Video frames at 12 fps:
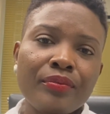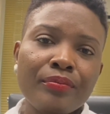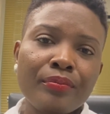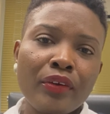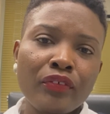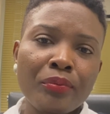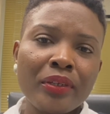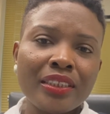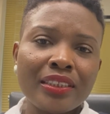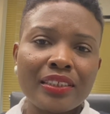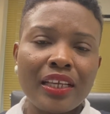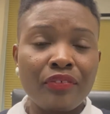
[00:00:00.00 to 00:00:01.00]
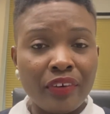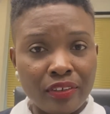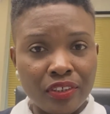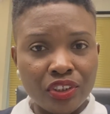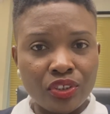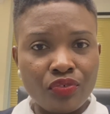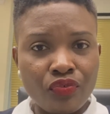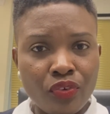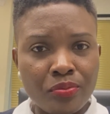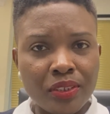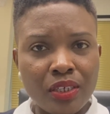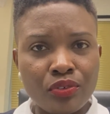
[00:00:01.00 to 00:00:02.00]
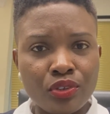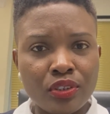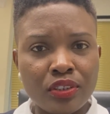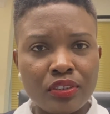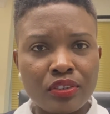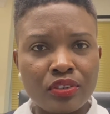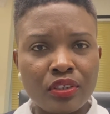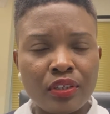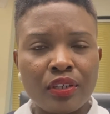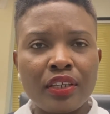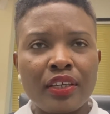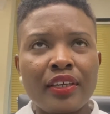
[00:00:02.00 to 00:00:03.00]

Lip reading: performance evaluation forms I was talking,